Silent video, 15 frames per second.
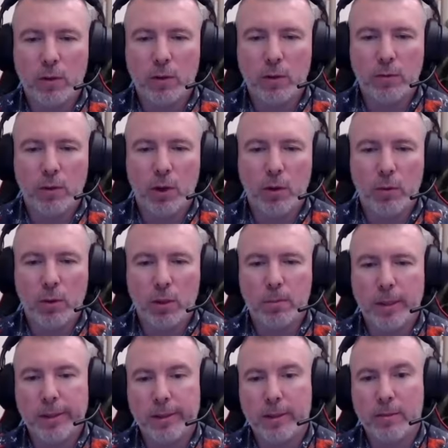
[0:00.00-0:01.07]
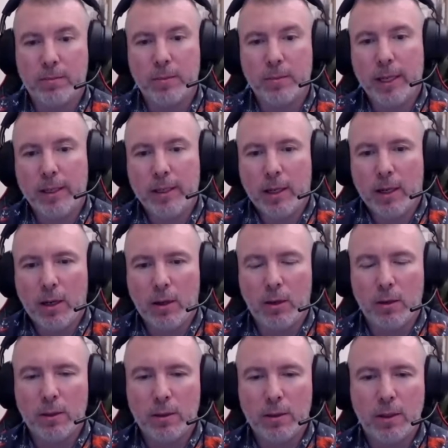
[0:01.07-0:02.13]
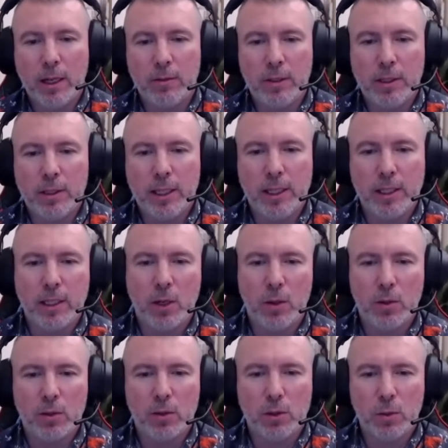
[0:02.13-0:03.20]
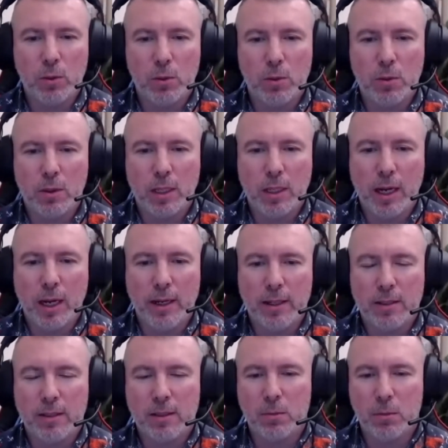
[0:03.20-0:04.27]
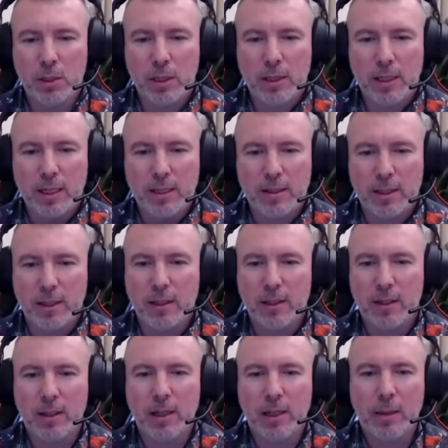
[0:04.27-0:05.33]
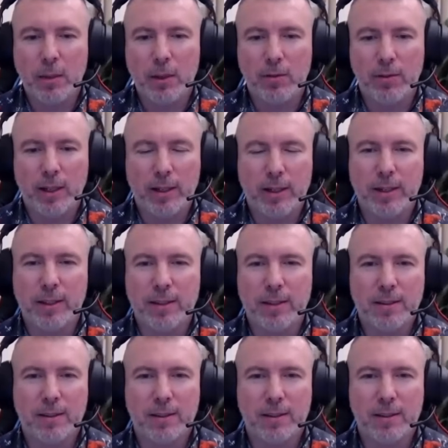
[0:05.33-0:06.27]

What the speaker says: forward, but anyhow, every day, 1,000 new guys who they're testing and they're finding it.